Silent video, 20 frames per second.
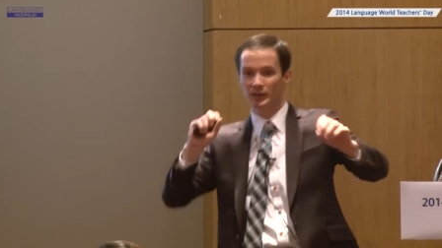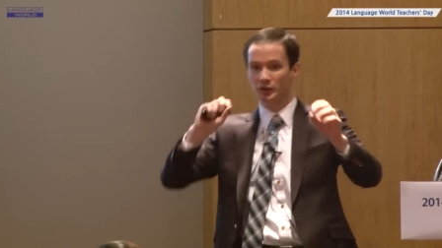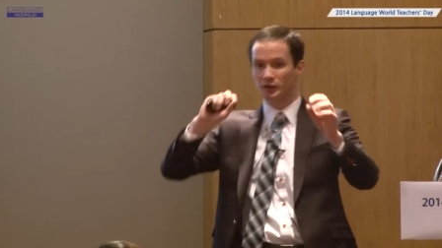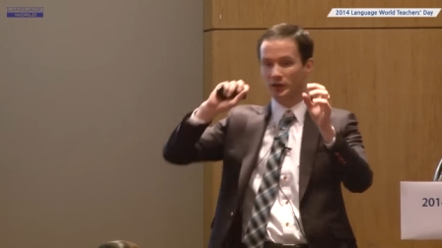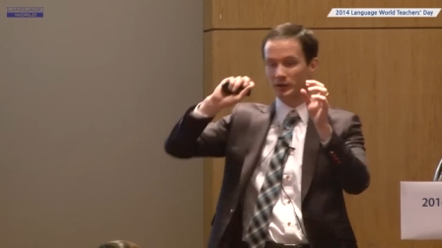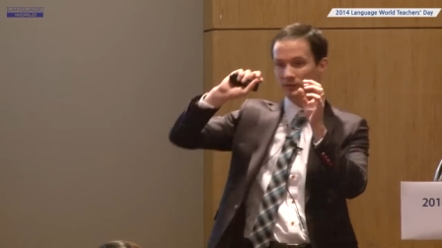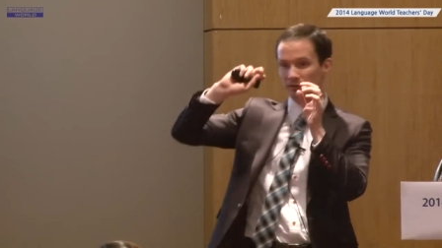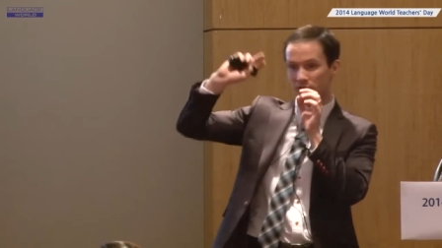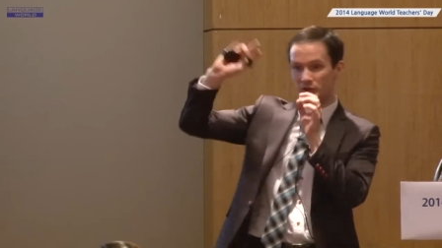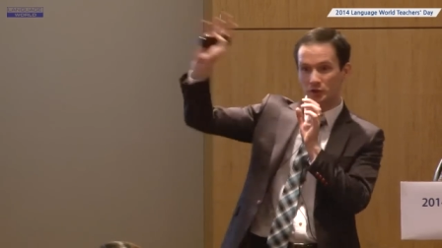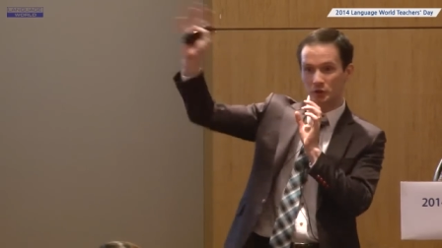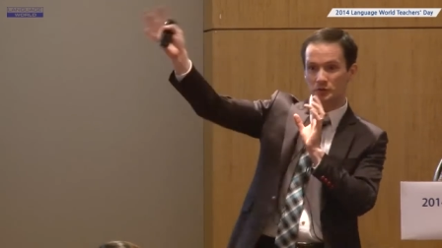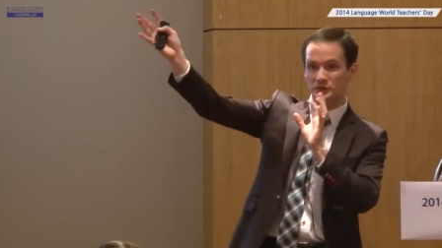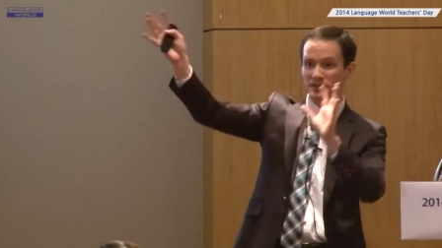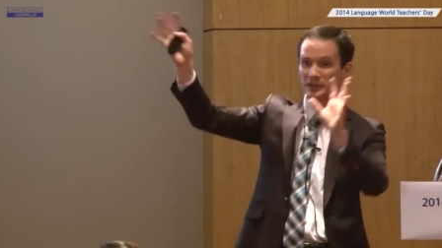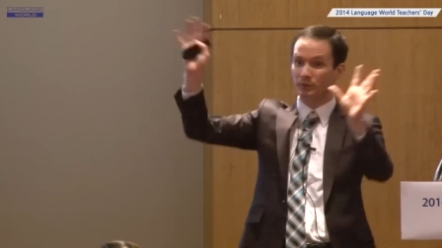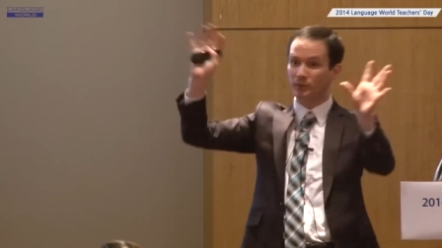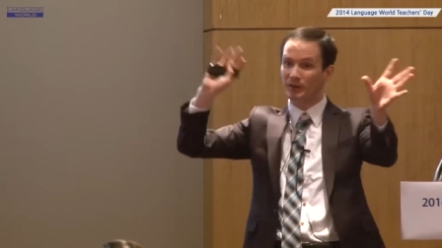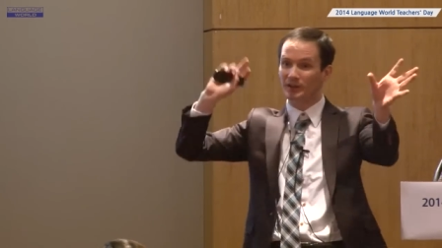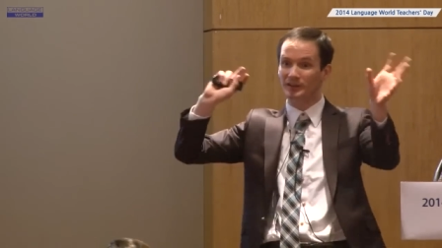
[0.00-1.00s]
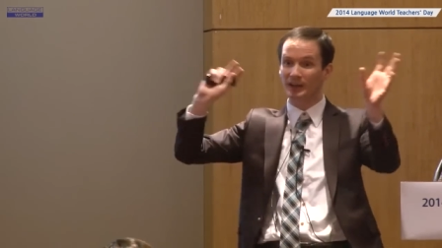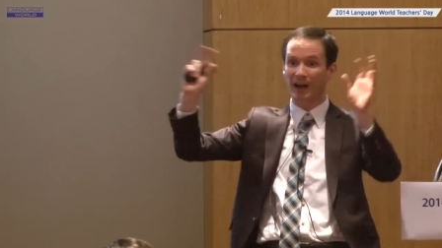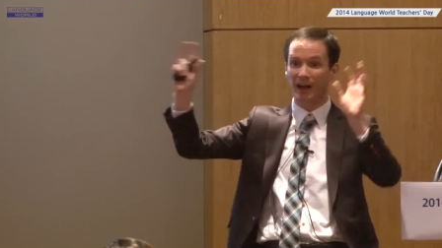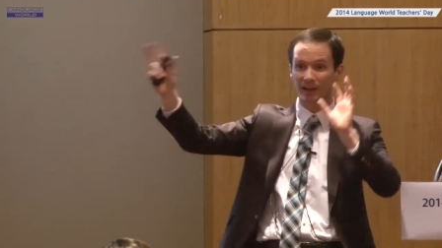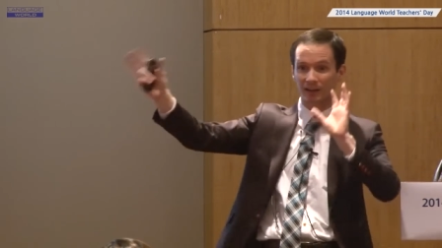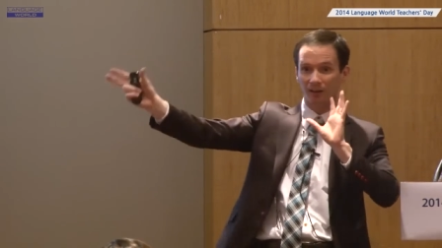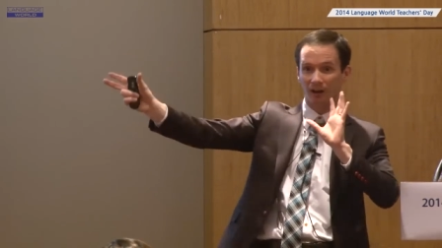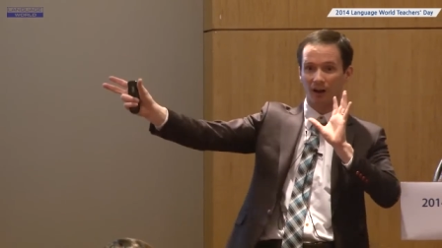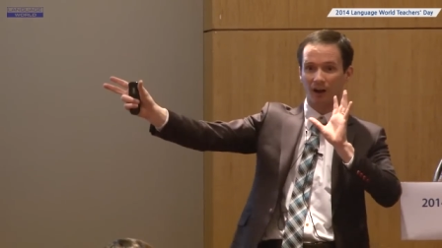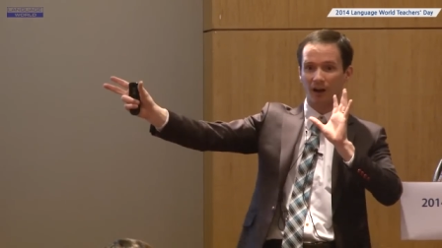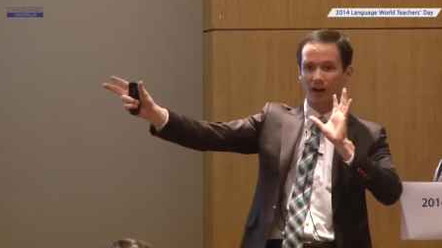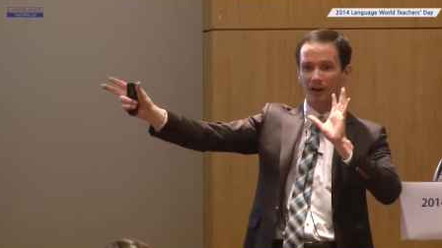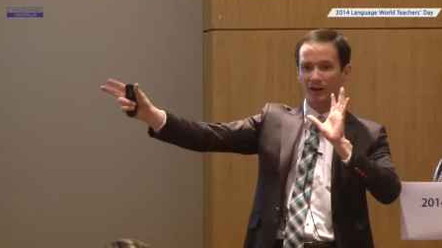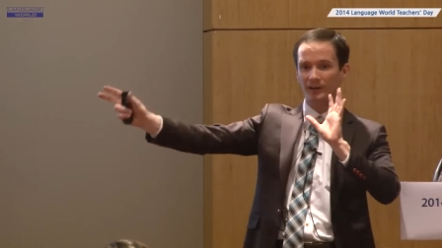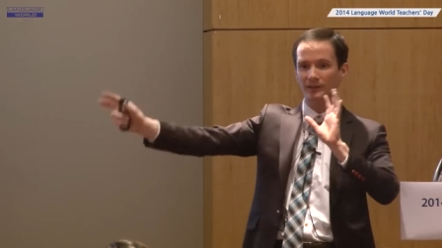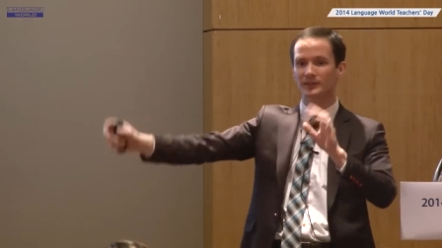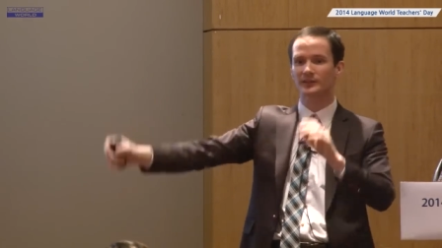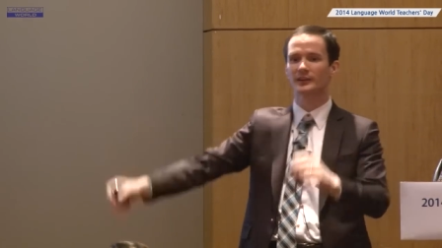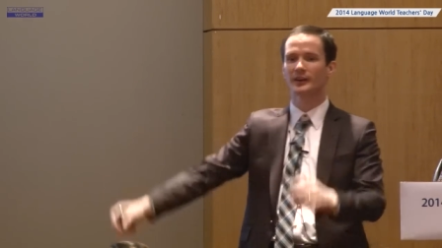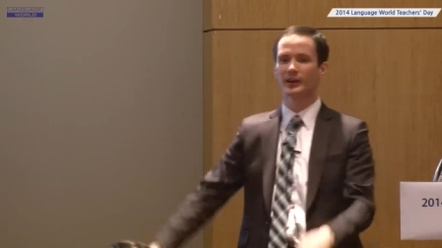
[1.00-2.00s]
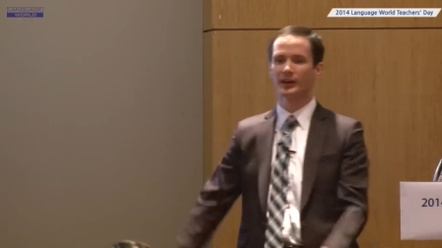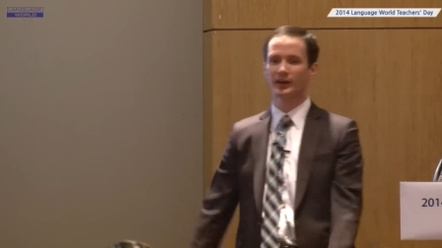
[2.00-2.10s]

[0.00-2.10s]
You can use different dialogues.